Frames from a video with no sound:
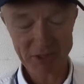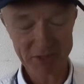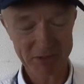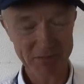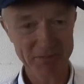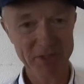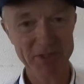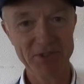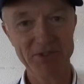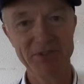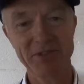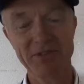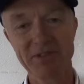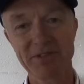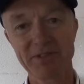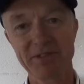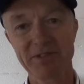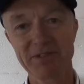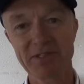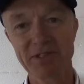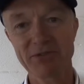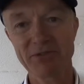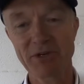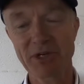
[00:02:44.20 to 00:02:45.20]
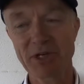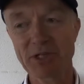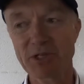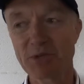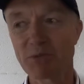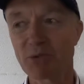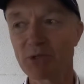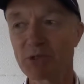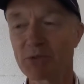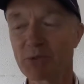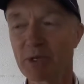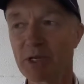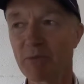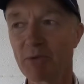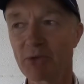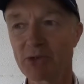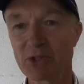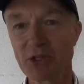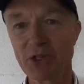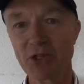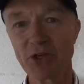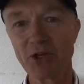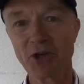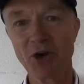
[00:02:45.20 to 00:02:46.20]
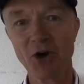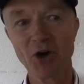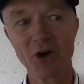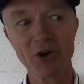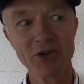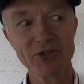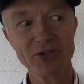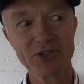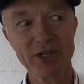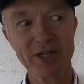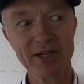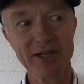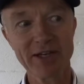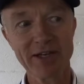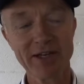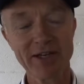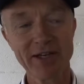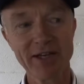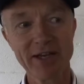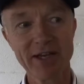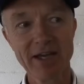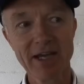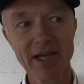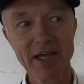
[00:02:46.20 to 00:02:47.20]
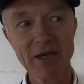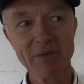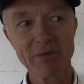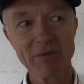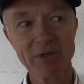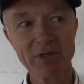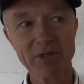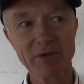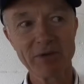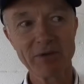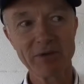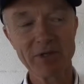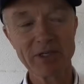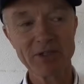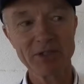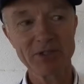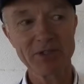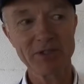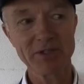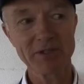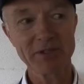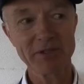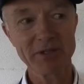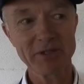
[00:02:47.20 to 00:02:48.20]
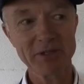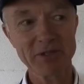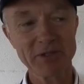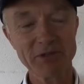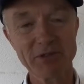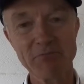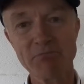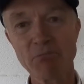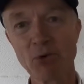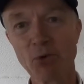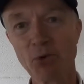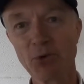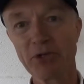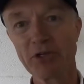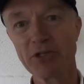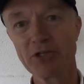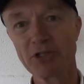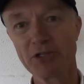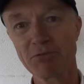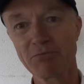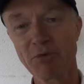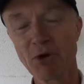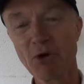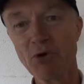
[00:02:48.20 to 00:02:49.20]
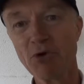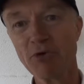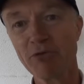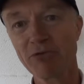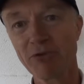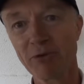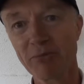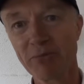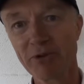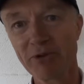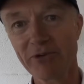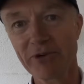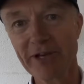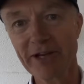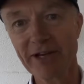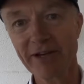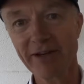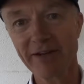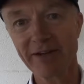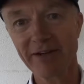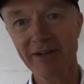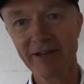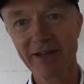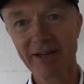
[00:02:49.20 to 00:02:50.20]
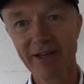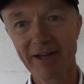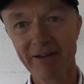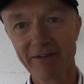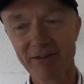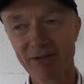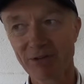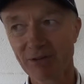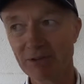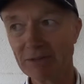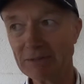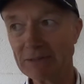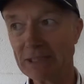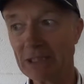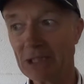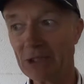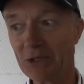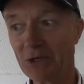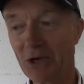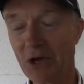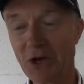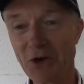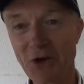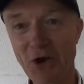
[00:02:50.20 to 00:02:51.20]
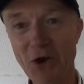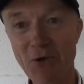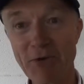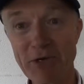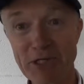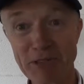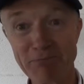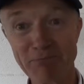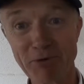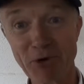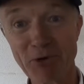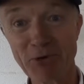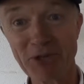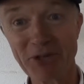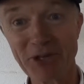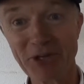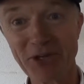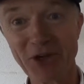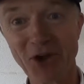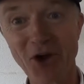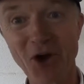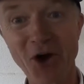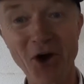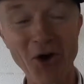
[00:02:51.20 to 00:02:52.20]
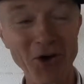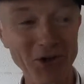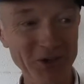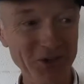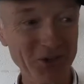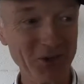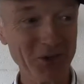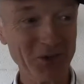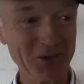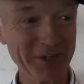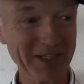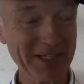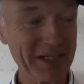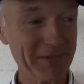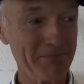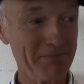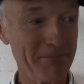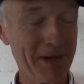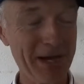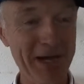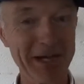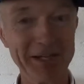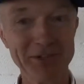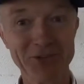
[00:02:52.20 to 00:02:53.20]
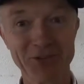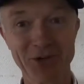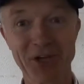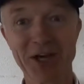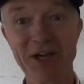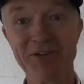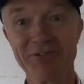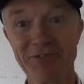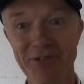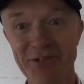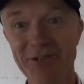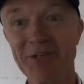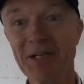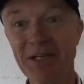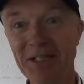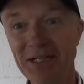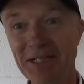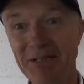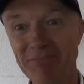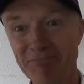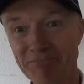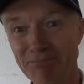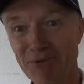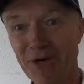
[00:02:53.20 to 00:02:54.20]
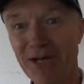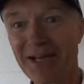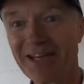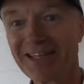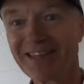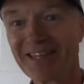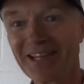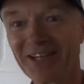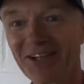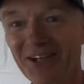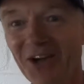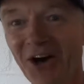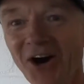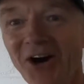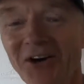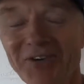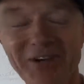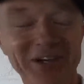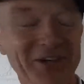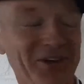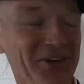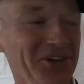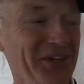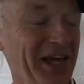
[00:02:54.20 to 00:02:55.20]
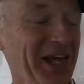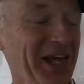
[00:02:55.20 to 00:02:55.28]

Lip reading: situation, was when he was in the car and suddenly he reported smoke from the rear. We thought, oh, no, he's broken the car. Don't let my driver break the car. We can't